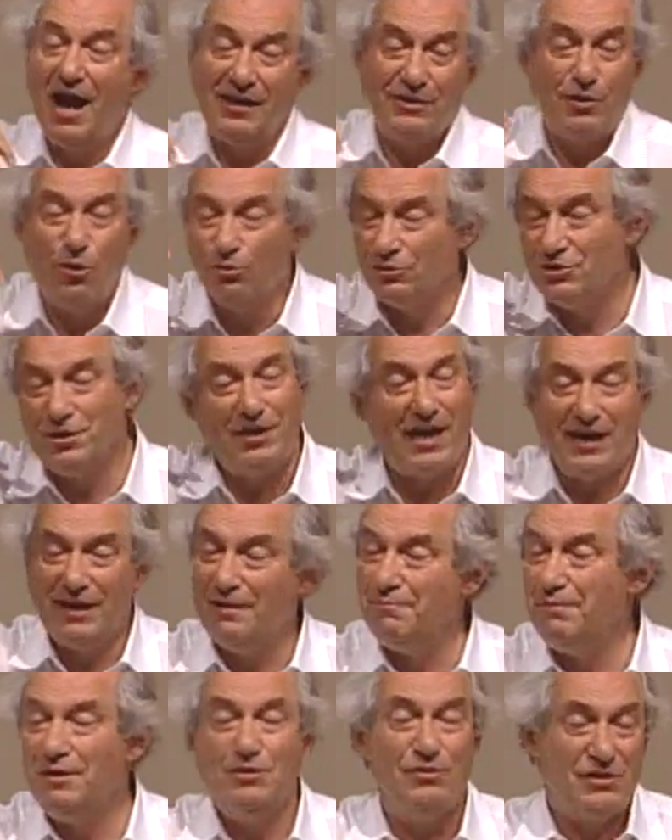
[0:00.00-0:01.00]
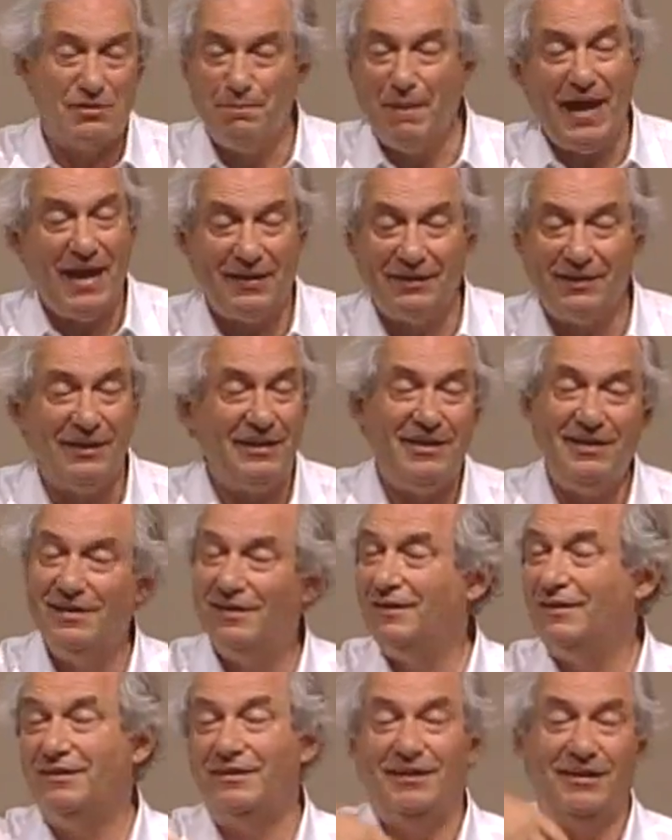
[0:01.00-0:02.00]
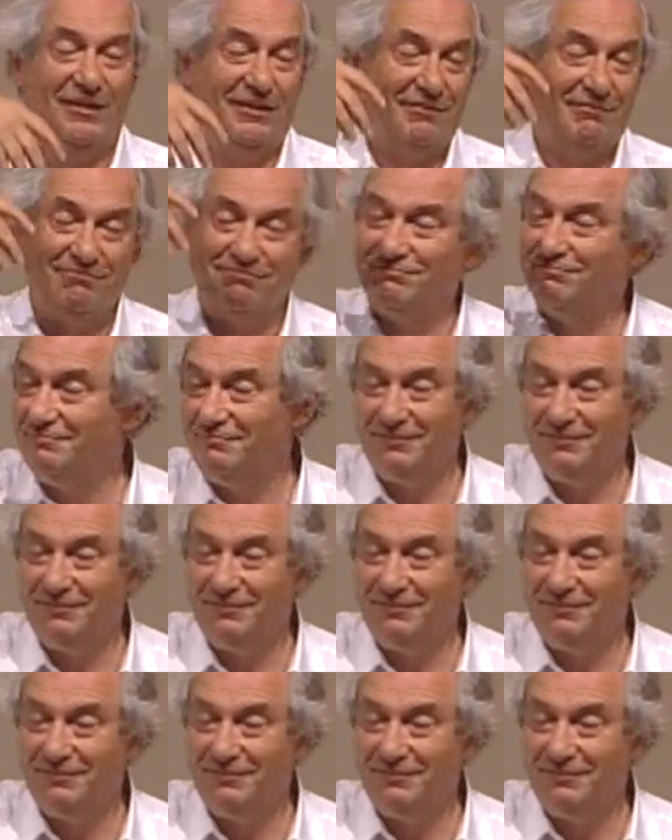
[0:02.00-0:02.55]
I told you they can be used badly in,